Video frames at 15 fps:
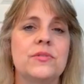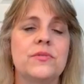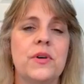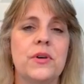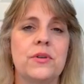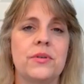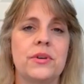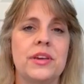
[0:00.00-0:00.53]

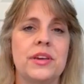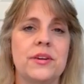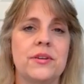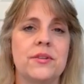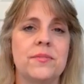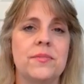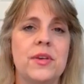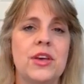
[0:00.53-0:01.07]
photo
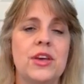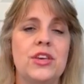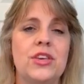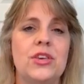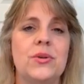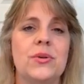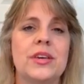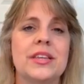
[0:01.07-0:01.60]
here,
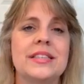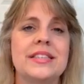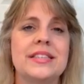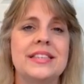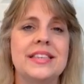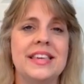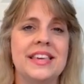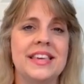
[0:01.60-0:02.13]
you can
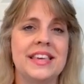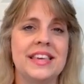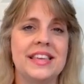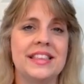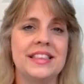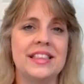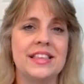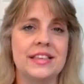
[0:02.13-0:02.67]
see
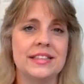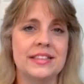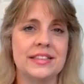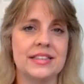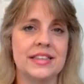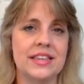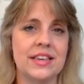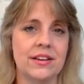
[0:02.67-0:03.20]
this
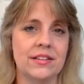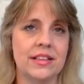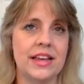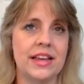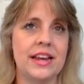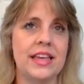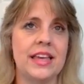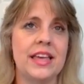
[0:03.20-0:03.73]
young
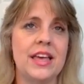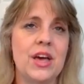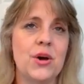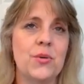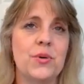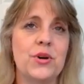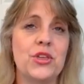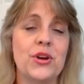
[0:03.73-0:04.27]
lady
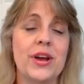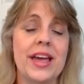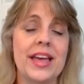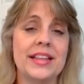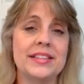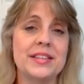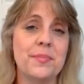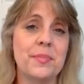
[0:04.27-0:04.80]
with her
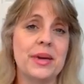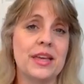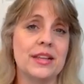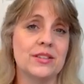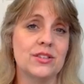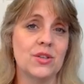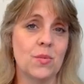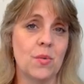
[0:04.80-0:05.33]
hands up
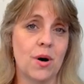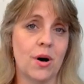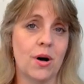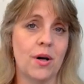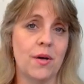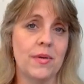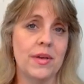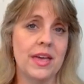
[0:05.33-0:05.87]
against the
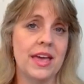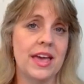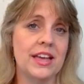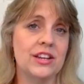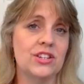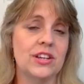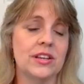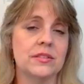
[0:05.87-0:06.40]
wall
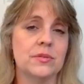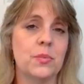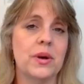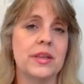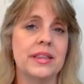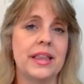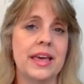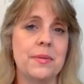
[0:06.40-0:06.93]
and she has
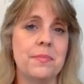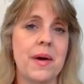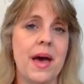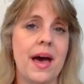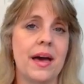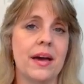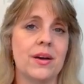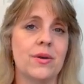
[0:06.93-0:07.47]
one leg
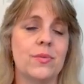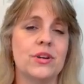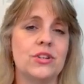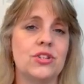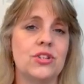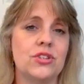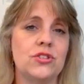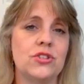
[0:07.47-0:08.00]
back. What
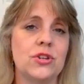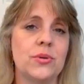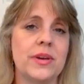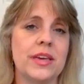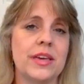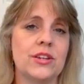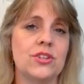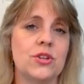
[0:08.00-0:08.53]
she's
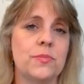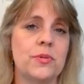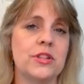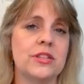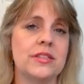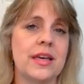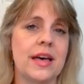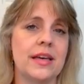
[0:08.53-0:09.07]
doing is she
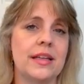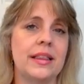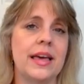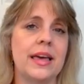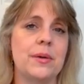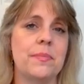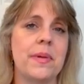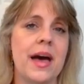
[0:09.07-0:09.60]
puts that
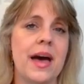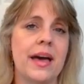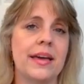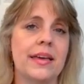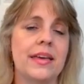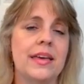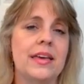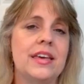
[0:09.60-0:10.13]
leg
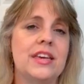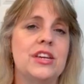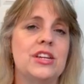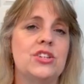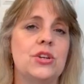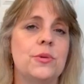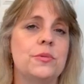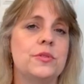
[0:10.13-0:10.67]
back is
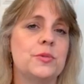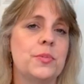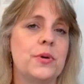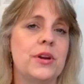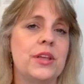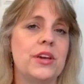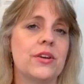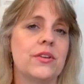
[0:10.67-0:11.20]
she's
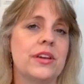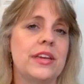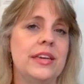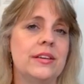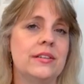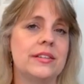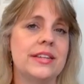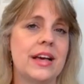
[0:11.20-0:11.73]
putting her
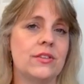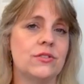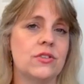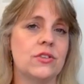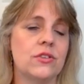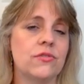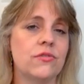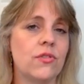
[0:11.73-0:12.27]
heel down to
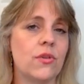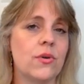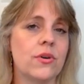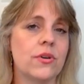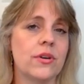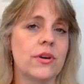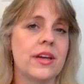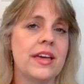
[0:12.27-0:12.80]
the
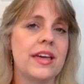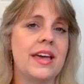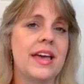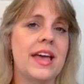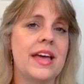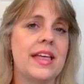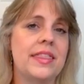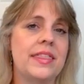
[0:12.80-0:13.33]
floor
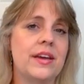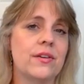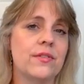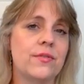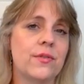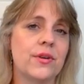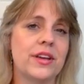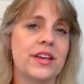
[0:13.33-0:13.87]
and
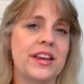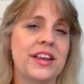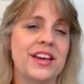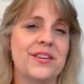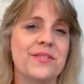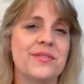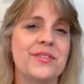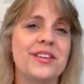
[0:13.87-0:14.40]
therefore getting
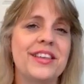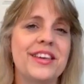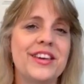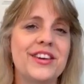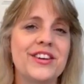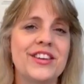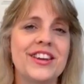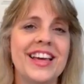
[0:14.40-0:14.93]
a really
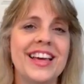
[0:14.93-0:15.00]
good